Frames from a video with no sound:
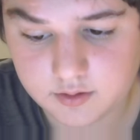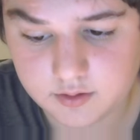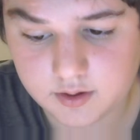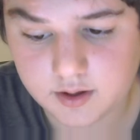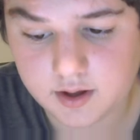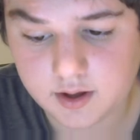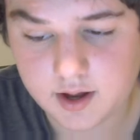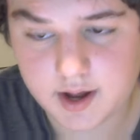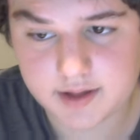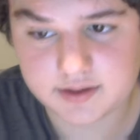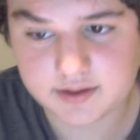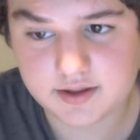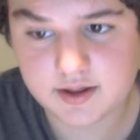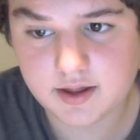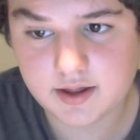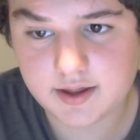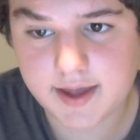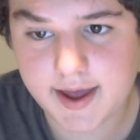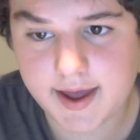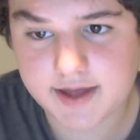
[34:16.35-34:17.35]
I think
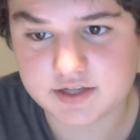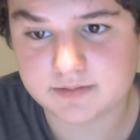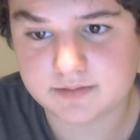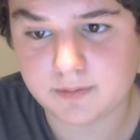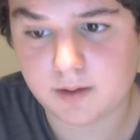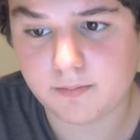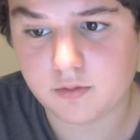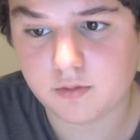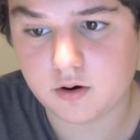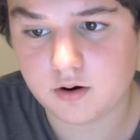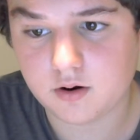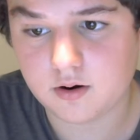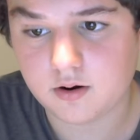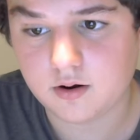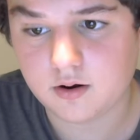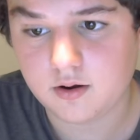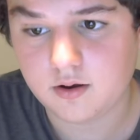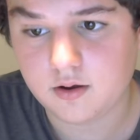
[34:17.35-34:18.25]
a cast member